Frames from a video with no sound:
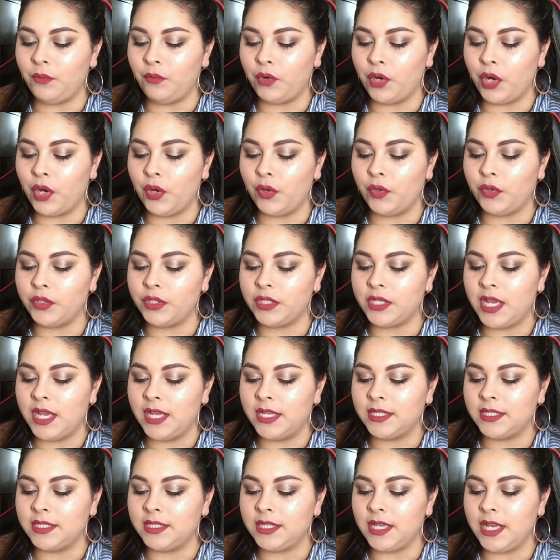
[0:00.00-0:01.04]
rose,
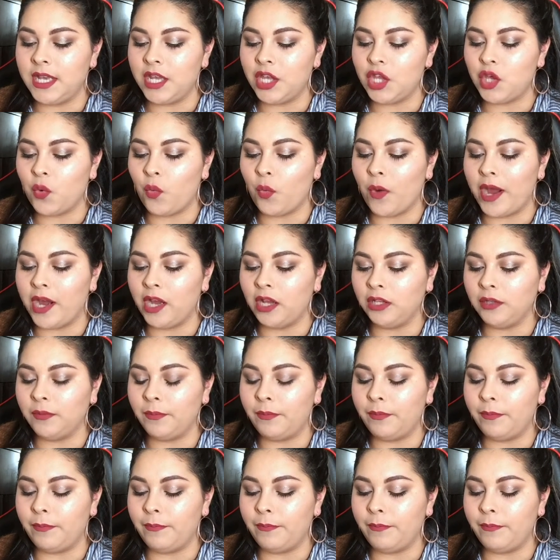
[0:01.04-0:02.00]
sage, wild